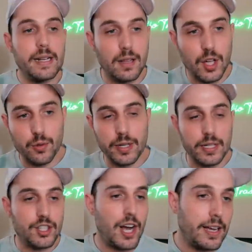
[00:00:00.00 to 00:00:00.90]

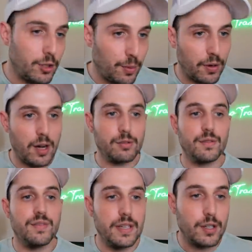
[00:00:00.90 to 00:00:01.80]
laundering, child
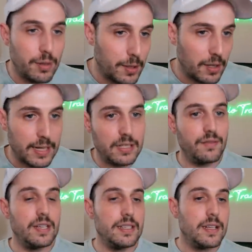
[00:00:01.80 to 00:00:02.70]
pornography, criminal
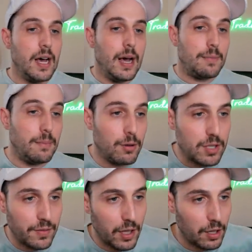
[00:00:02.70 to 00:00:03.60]
activities, but
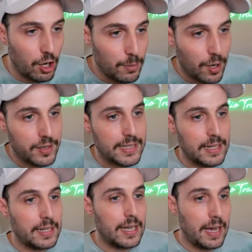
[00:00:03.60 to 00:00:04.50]
most of all, Omar
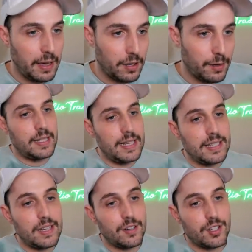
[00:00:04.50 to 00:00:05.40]
didn't care.
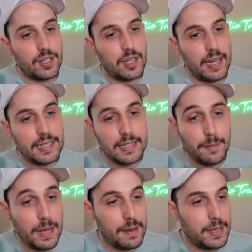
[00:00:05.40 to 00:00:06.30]
He's there just collecting the
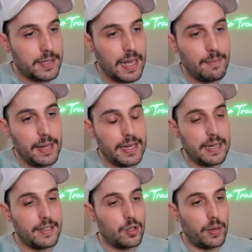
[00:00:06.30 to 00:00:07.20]
payments and making
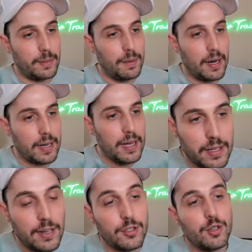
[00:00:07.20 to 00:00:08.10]
his quick buck.
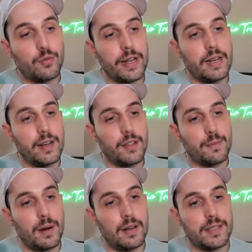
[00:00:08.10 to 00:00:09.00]
He also ran another
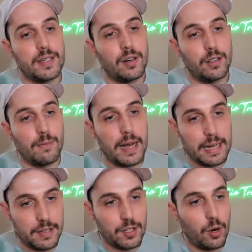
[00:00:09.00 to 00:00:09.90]
Ponzi called
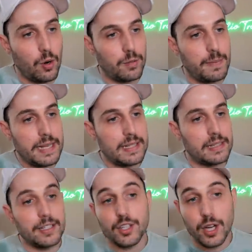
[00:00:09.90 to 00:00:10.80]
Midas Gold,
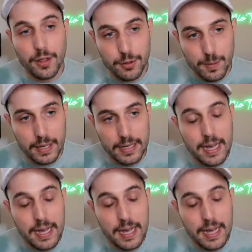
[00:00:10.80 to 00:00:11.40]
basically took others' money